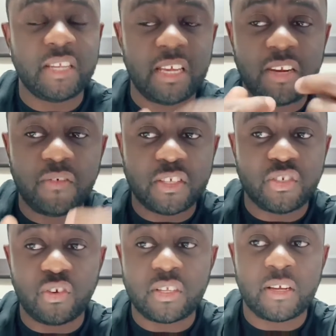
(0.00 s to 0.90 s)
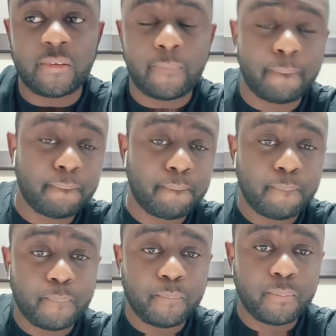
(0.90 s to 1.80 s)
infrastructure.
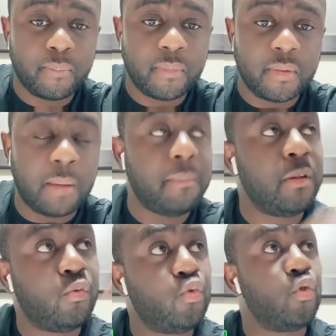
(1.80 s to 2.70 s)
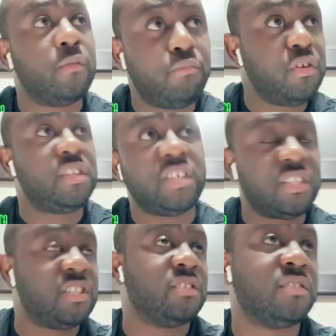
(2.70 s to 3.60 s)
I build road,
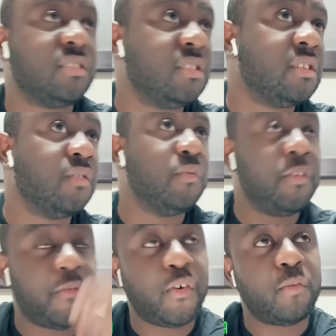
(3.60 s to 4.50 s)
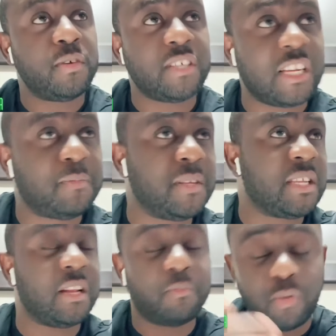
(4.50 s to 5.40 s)
bridges, refurbish
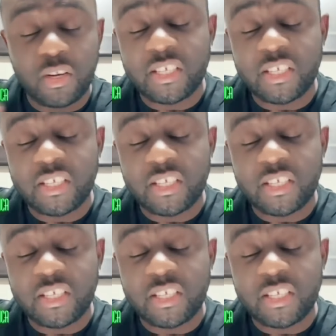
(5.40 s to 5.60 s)
hospital, police